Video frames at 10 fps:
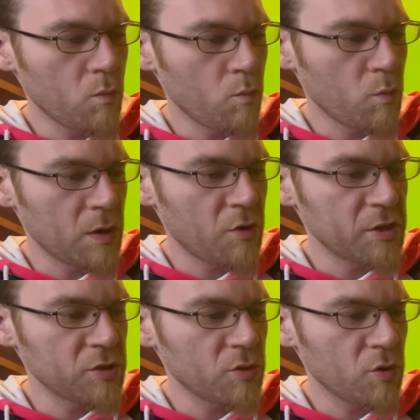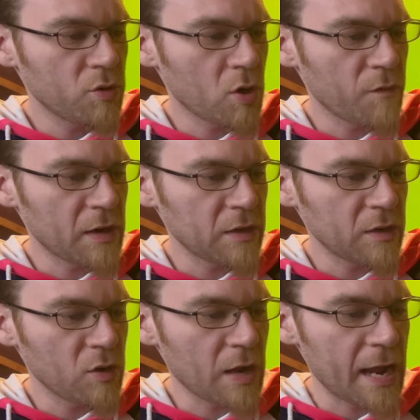When a creature or an artifact
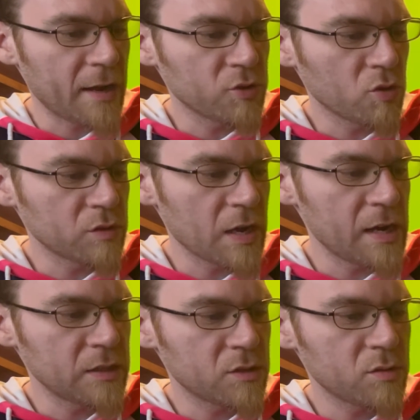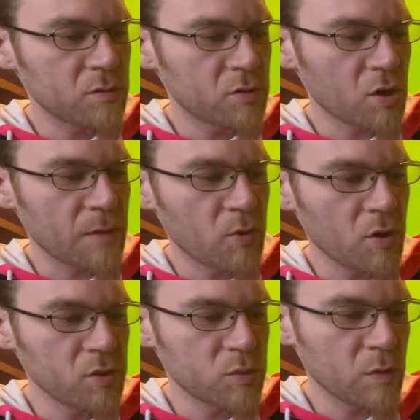I control dies, target
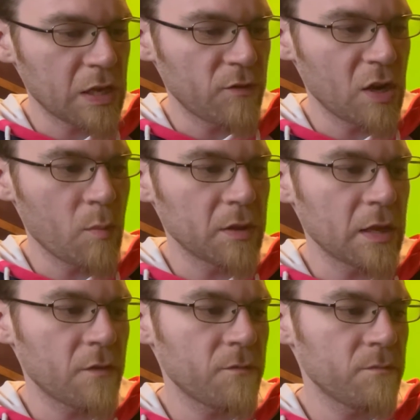opponent loses 1 life, you gain 1 life.